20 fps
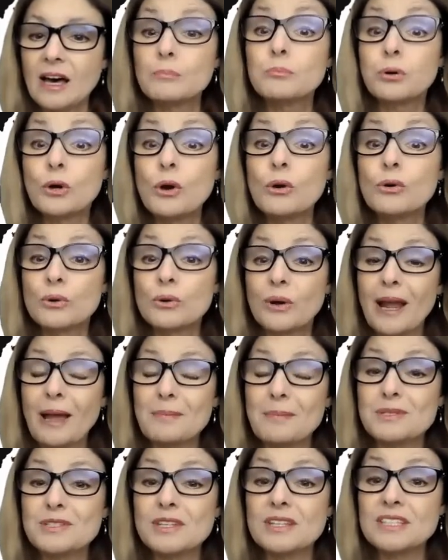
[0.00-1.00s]

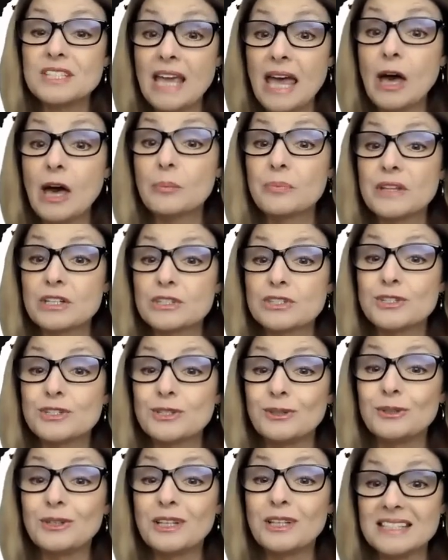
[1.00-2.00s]
programs to help their
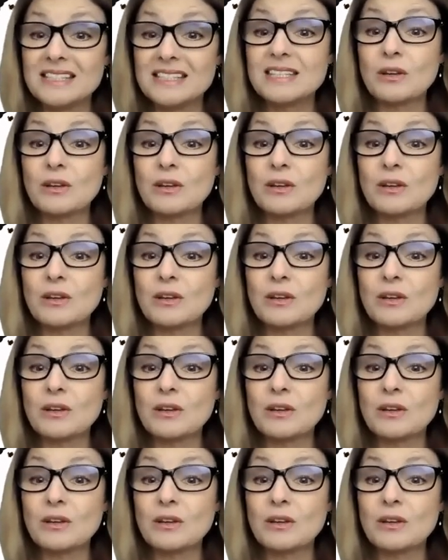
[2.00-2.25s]
students